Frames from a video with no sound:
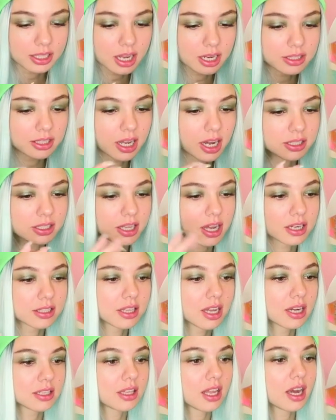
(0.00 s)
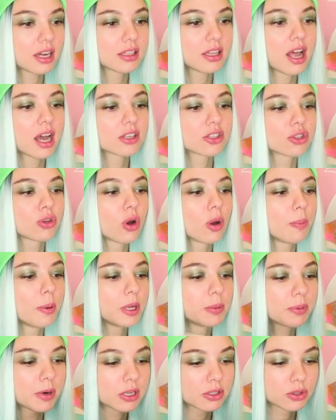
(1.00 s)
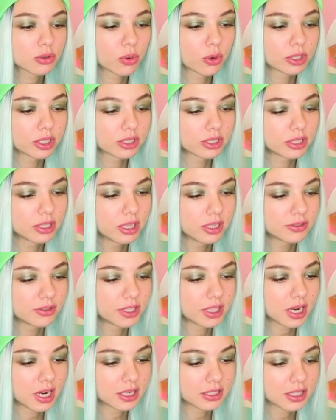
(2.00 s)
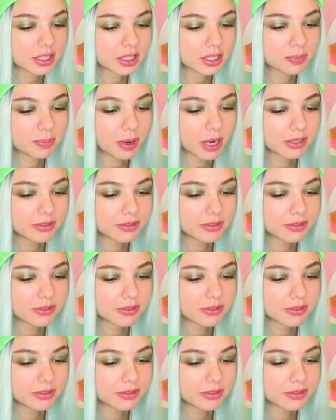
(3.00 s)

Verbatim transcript: well, well, well, well, well, well, what's going on here? Everybody's